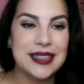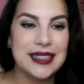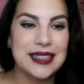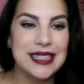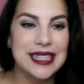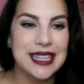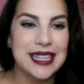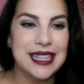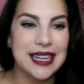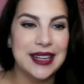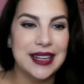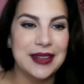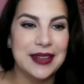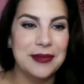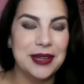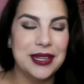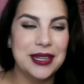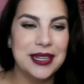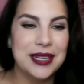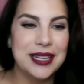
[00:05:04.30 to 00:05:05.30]

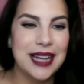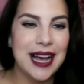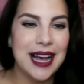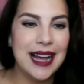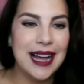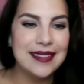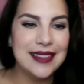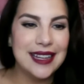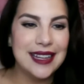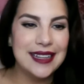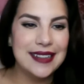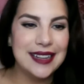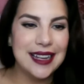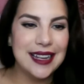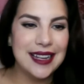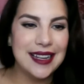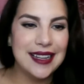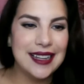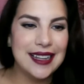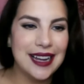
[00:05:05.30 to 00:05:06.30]
Yum. Hi,
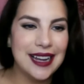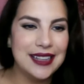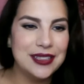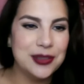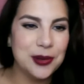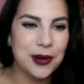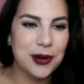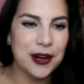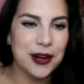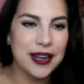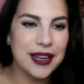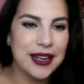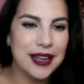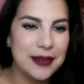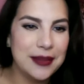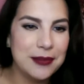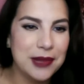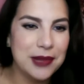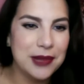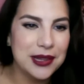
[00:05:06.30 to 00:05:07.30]
Linda. Hi,
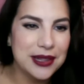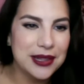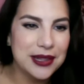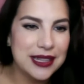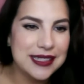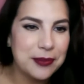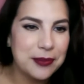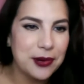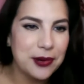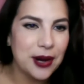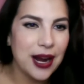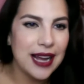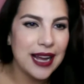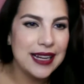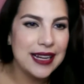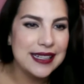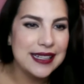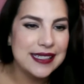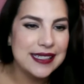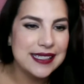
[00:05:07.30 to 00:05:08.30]
Dora. Melissa
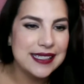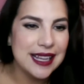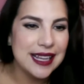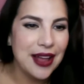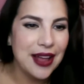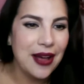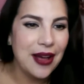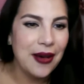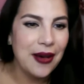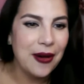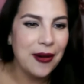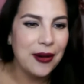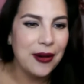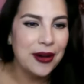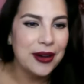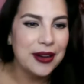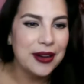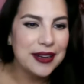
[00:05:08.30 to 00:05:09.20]
Price. Hello.